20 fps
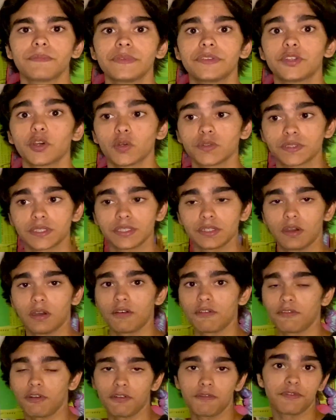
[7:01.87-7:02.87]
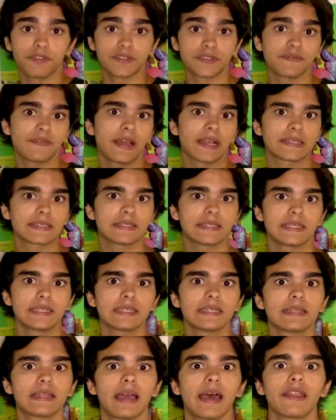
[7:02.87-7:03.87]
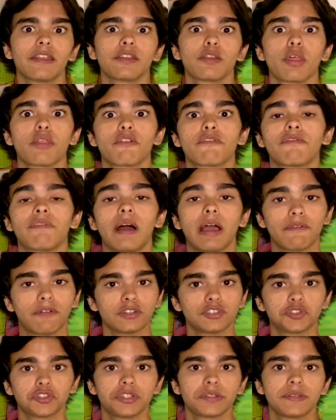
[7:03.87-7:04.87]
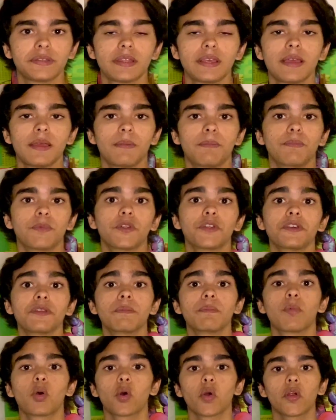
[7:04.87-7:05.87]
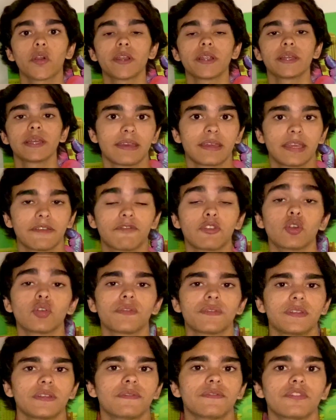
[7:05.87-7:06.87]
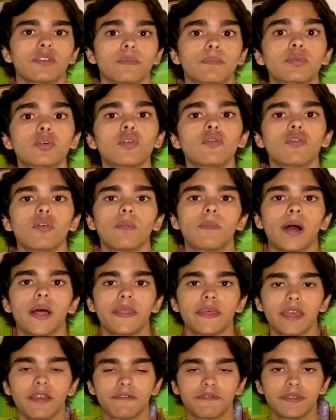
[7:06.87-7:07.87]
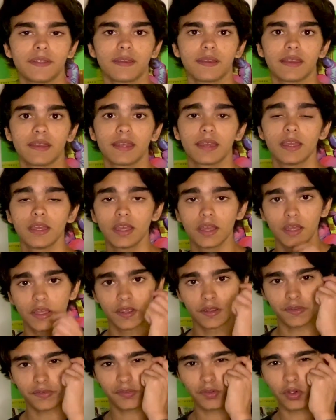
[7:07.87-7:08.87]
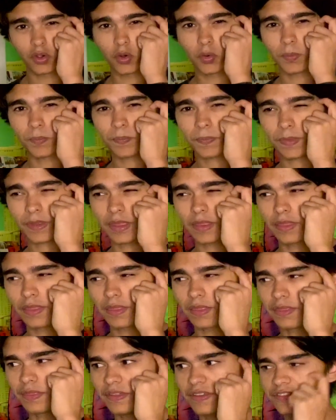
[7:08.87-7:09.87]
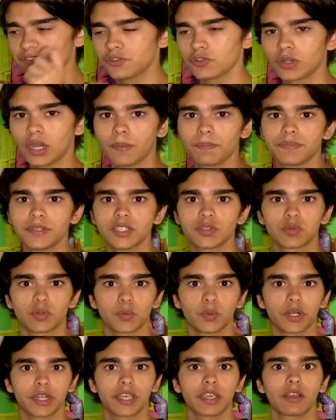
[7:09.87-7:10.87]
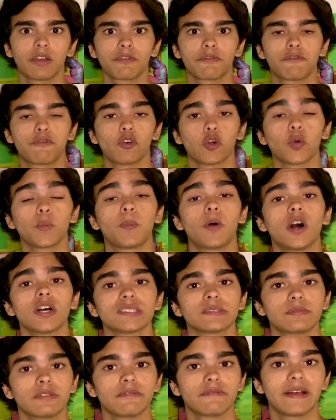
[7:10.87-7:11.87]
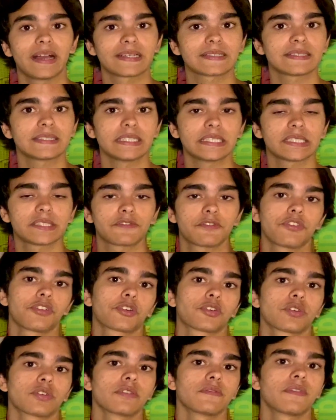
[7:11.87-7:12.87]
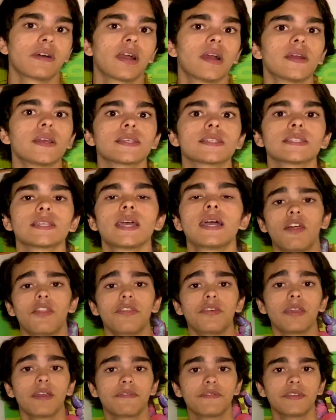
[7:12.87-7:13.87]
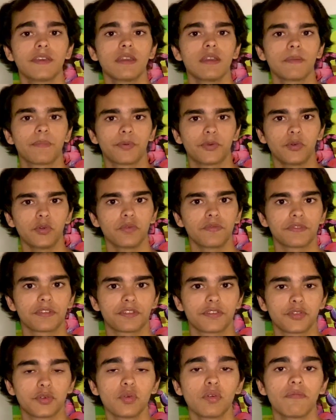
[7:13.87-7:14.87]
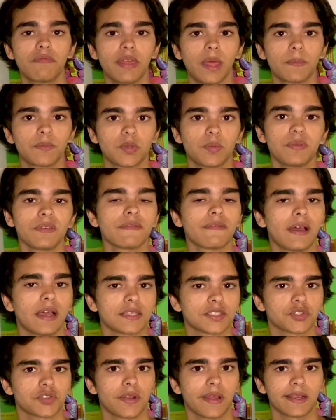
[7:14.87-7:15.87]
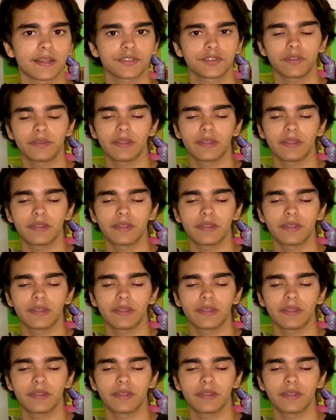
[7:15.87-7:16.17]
dosage of its vaccine, and another 500 million more if it receives the approval by the FDA. So these 2 companies were working on 4 possible vaccines for the coronavirus, and the FDA approved 2 of them to be fast-tracked. So